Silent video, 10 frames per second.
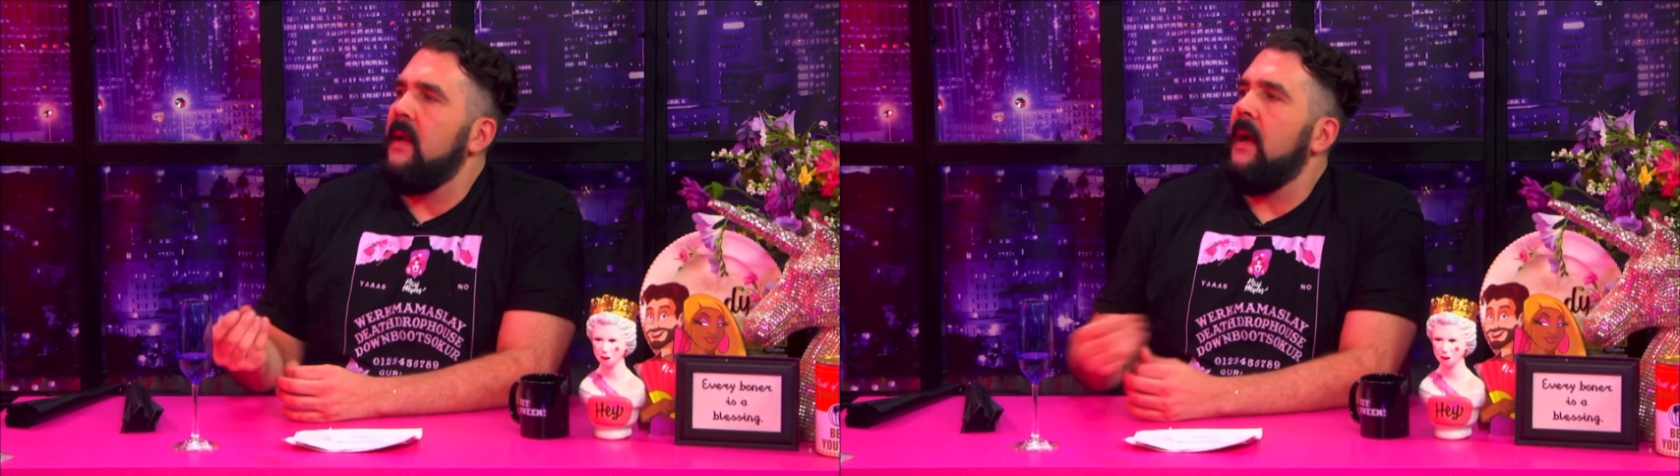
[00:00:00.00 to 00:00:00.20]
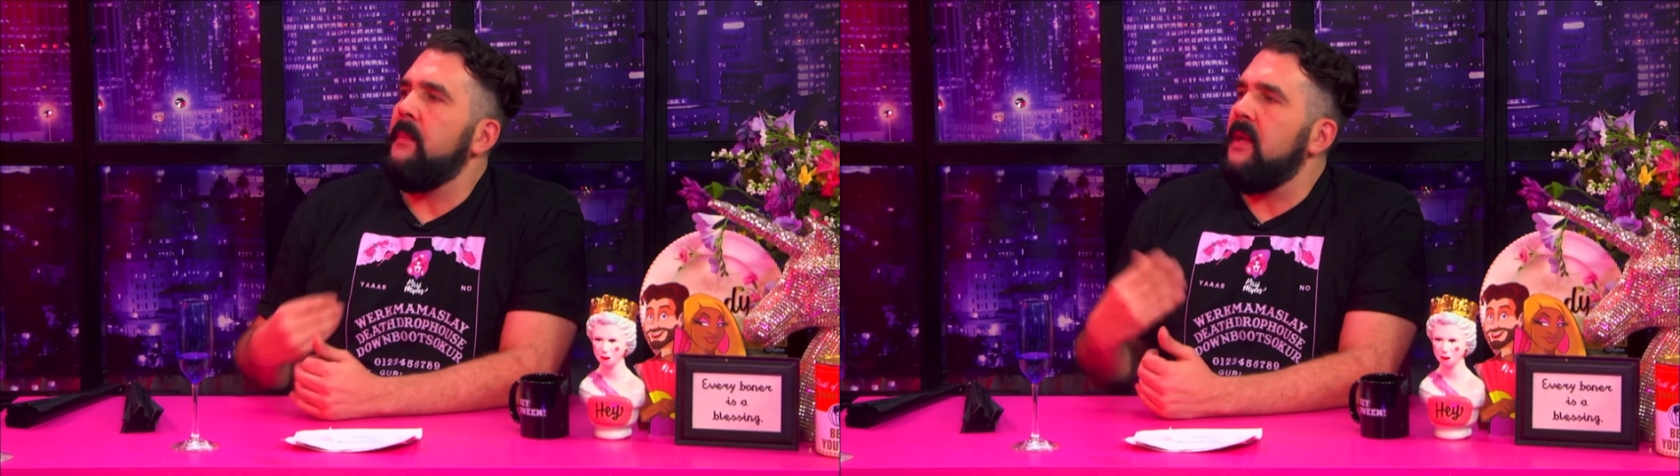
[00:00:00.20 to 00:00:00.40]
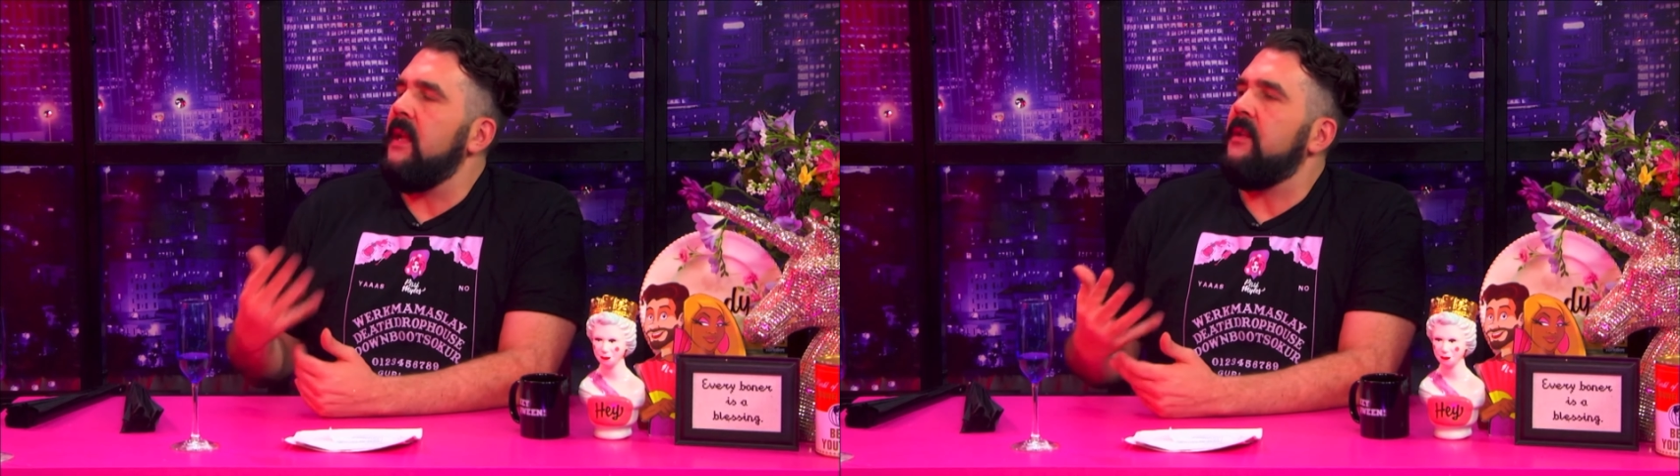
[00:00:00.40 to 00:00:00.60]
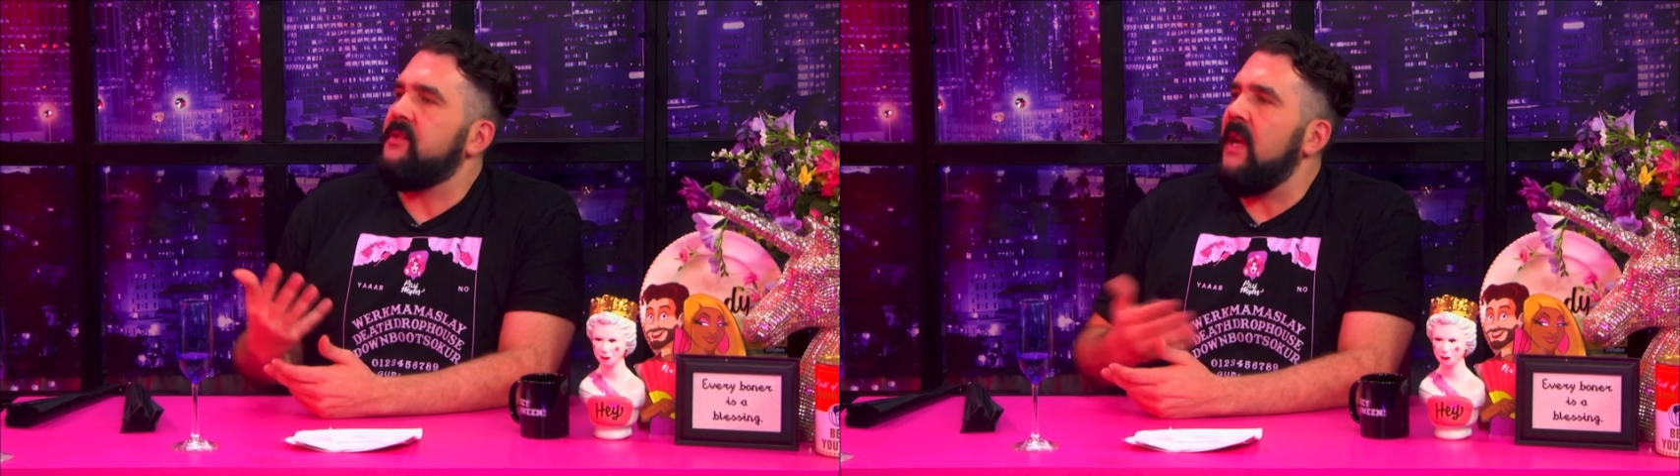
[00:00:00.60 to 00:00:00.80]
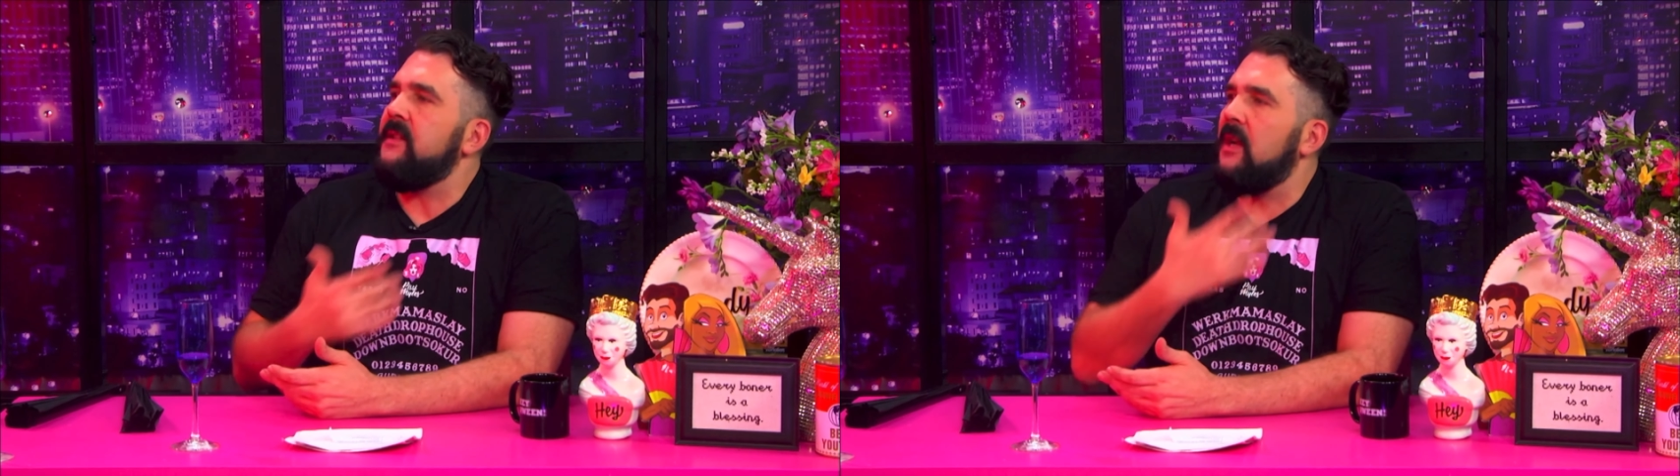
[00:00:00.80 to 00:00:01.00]
I mean, later
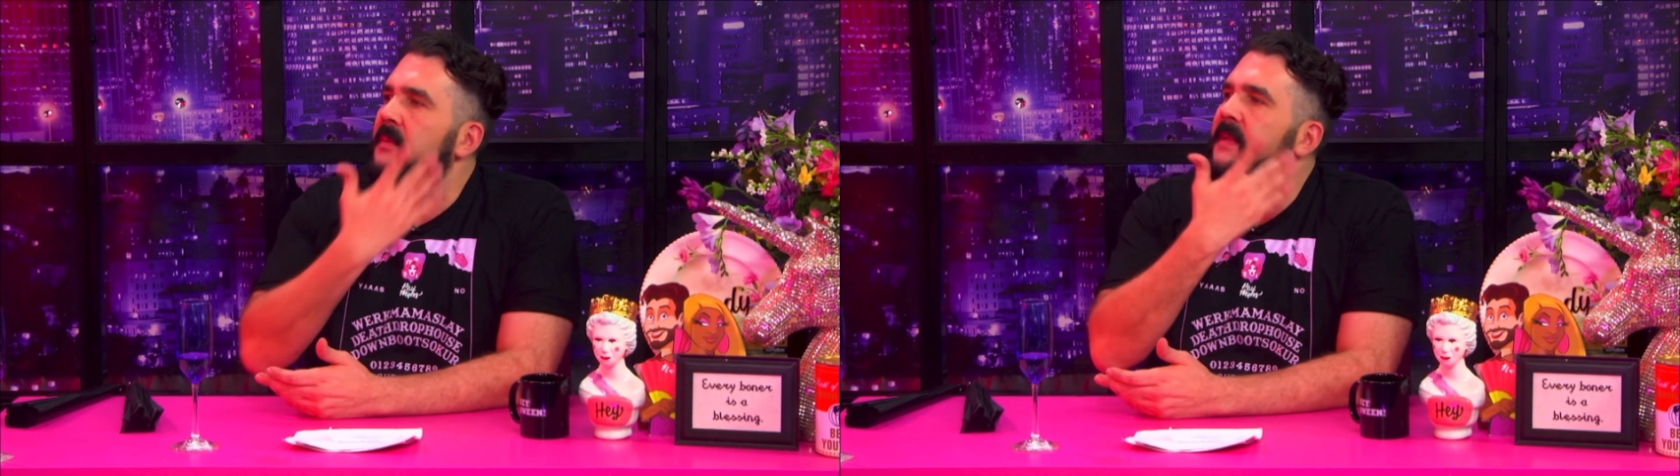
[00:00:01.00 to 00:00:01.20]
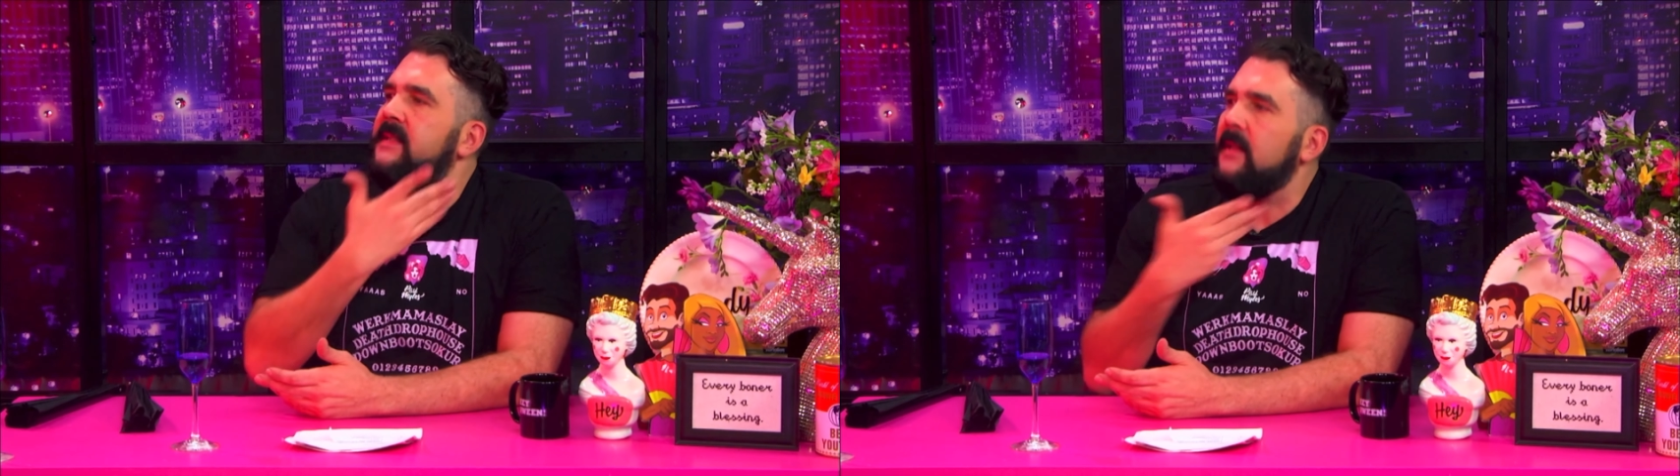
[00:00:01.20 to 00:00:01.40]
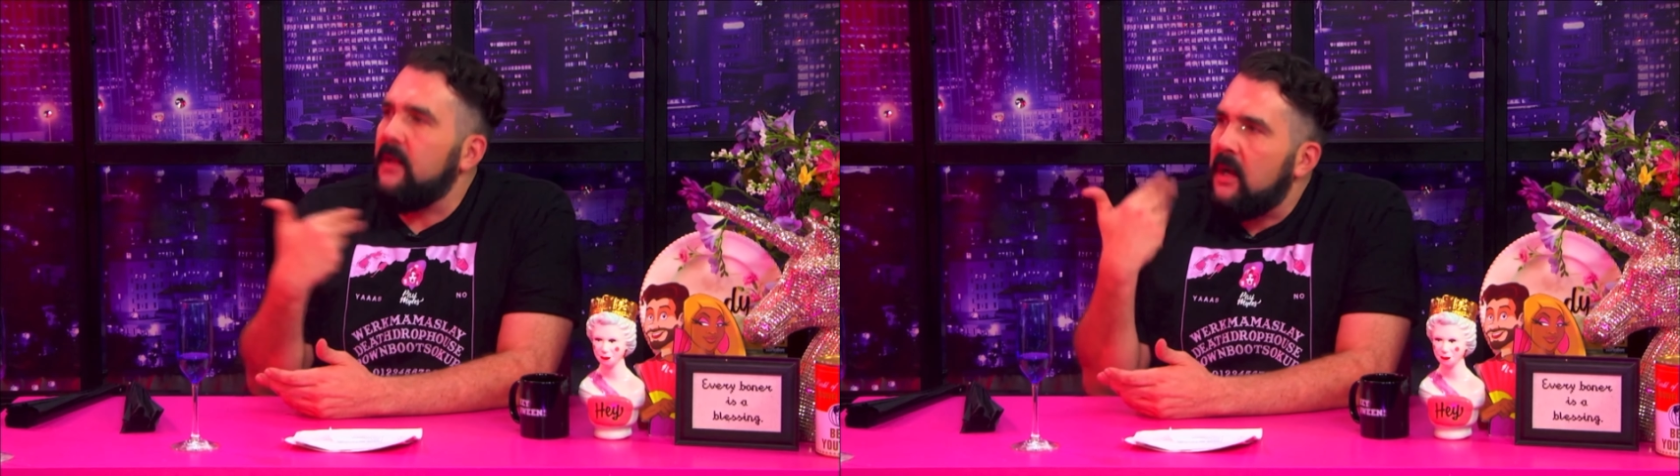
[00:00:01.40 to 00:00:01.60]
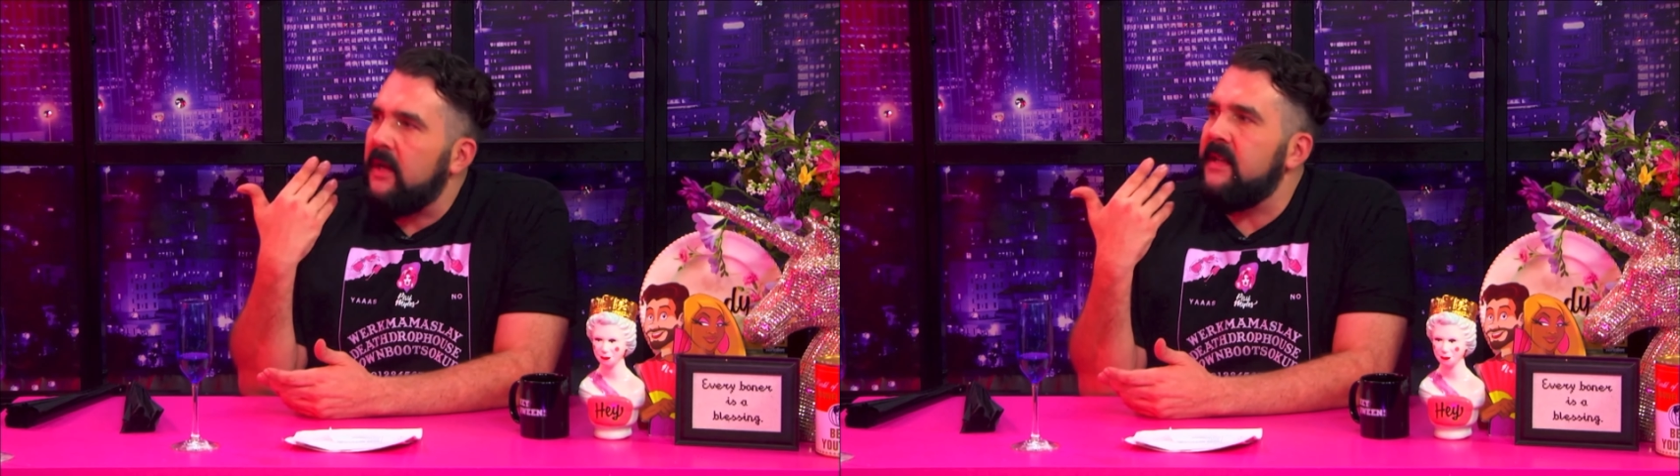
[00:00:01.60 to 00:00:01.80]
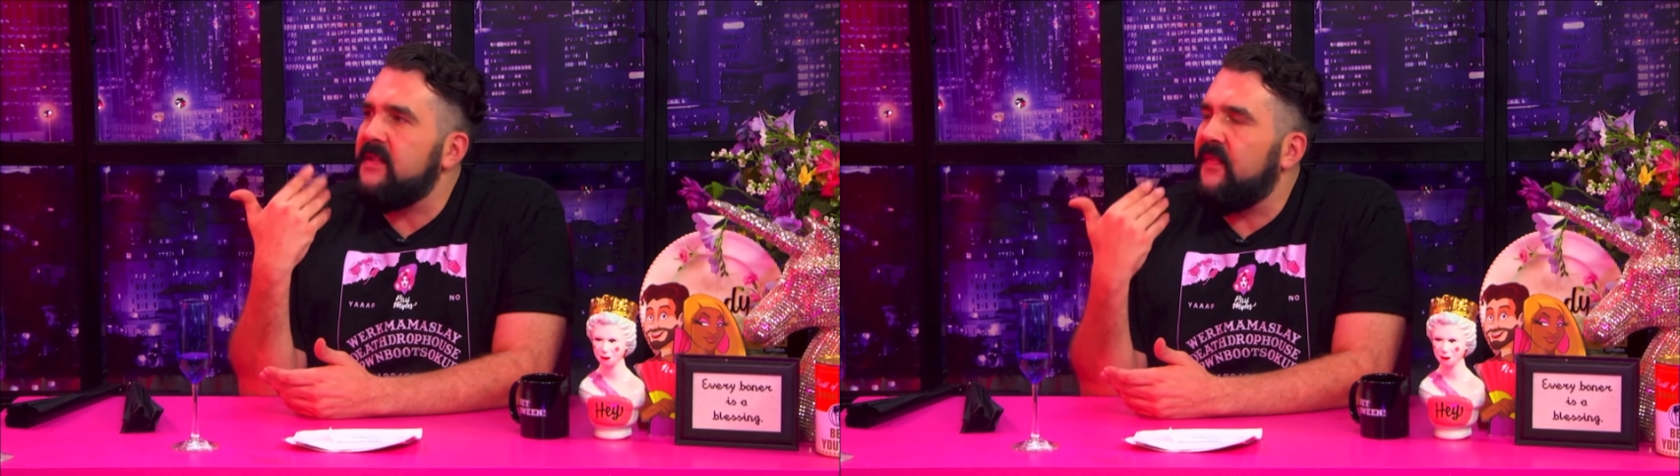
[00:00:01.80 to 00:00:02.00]
Chad talked about silicone in his